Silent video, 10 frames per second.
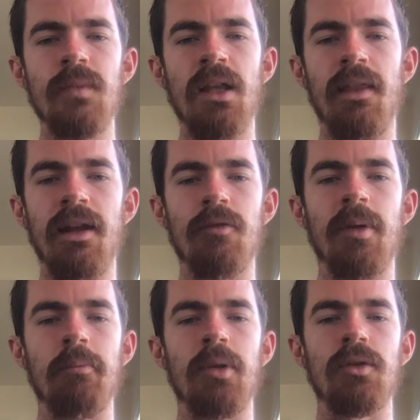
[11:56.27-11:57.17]
that have
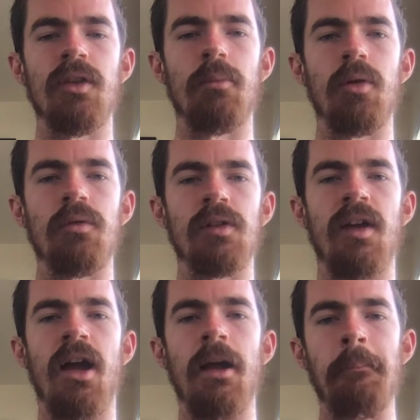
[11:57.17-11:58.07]
been built up over
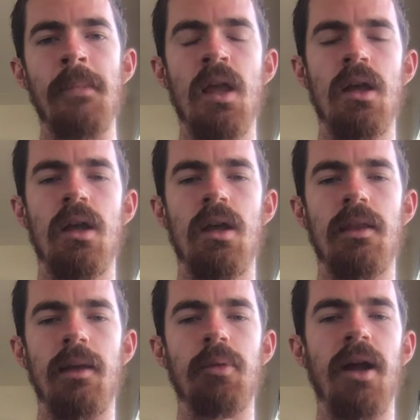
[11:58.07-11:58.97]
time
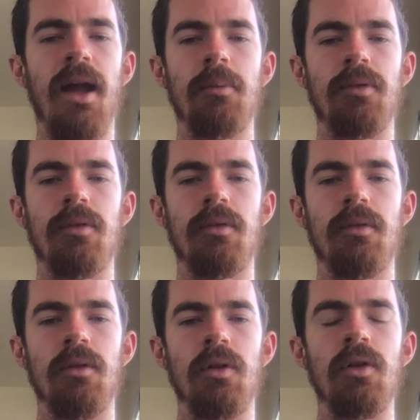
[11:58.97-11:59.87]
that perhaps
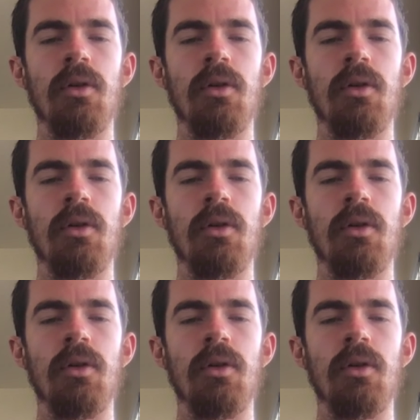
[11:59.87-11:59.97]
are no